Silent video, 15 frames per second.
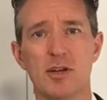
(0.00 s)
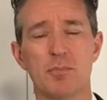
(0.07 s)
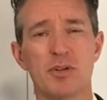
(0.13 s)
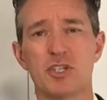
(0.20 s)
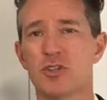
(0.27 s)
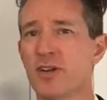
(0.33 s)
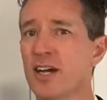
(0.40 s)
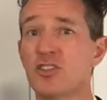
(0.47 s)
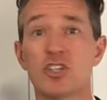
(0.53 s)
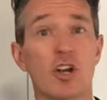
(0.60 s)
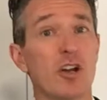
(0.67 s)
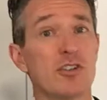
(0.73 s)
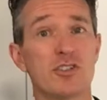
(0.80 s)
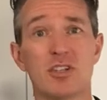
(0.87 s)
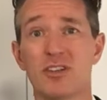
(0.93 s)
but you're not
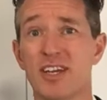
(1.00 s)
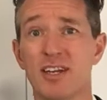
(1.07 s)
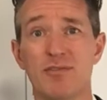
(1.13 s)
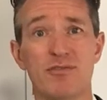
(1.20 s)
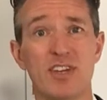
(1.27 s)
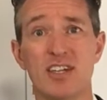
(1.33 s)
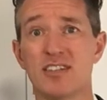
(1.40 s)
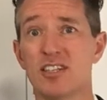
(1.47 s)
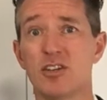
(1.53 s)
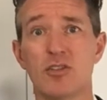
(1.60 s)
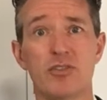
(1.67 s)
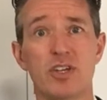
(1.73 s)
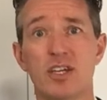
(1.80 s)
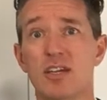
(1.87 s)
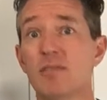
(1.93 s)
charged a late fee until
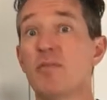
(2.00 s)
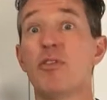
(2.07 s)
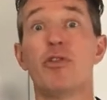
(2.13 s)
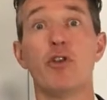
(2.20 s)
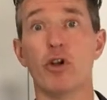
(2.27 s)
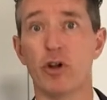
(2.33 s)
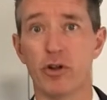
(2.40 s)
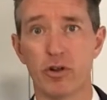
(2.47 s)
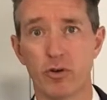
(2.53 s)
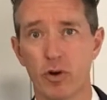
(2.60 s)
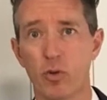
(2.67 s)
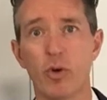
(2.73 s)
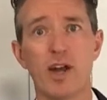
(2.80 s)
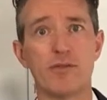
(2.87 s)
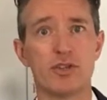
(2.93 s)
the 3rd or
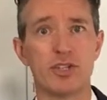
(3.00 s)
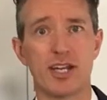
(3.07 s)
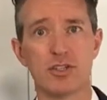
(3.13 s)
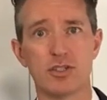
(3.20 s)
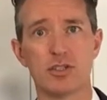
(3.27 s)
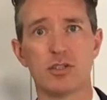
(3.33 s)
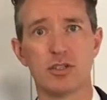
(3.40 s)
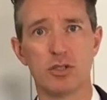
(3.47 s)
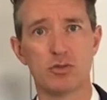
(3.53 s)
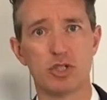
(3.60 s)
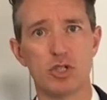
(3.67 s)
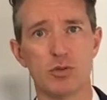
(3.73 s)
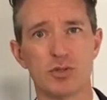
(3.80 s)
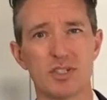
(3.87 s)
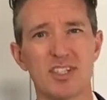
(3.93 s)
whatever date you
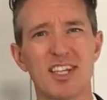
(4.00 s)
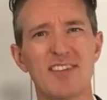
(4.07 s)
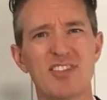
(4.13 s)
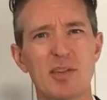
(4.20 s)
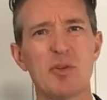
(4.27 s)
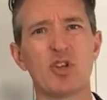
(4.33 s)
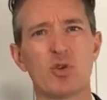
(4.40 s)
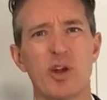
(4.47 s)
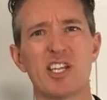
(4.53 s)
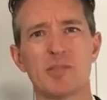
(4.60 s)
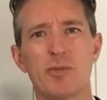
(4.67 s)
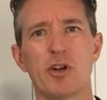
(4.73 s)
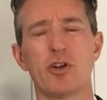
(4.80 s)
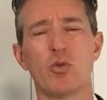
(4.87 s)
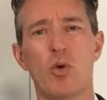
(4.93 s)
choose. Give them a grace
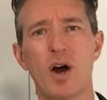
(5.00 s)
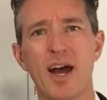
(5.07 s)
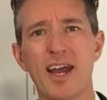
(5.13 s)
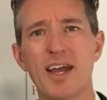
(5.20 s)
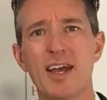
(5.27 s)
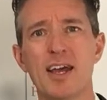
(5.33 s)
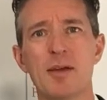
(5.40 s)
period. Why?